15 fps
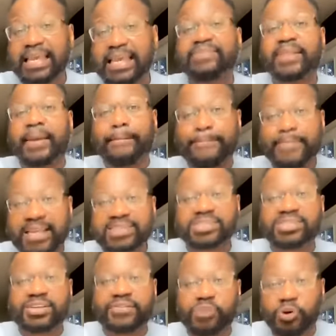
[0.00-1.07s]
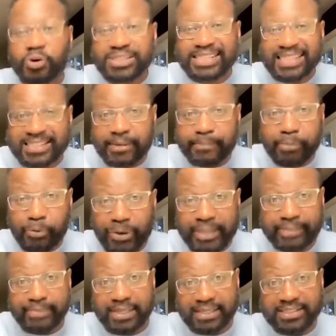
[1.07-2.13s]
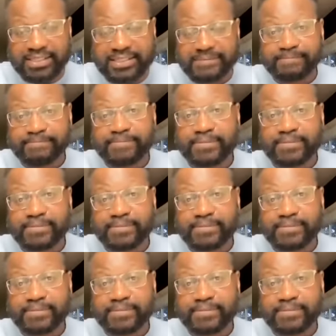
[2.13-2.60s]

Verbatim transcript: in the midst of your disappointments,